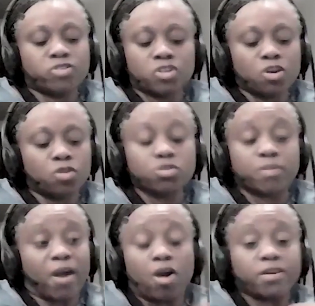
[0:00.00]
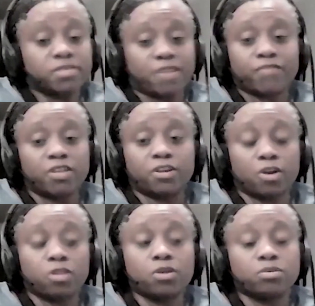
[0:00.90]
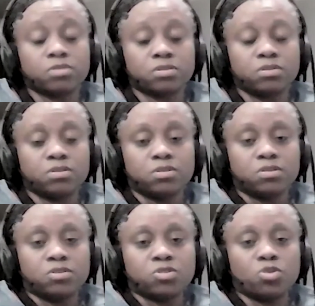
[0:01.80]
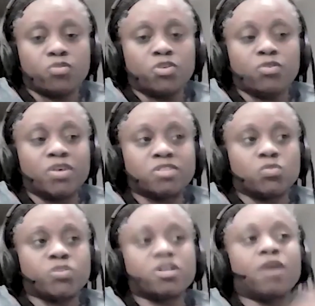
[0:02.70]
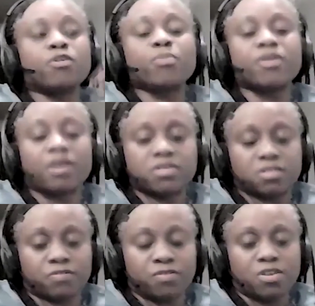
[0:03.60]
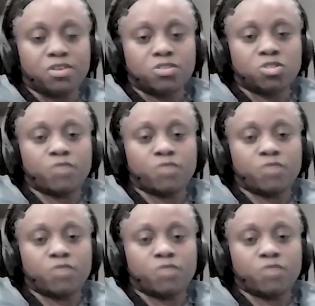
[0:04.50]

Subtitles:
are going to close, and my heart is definitely going to close. So it was counterproductive. So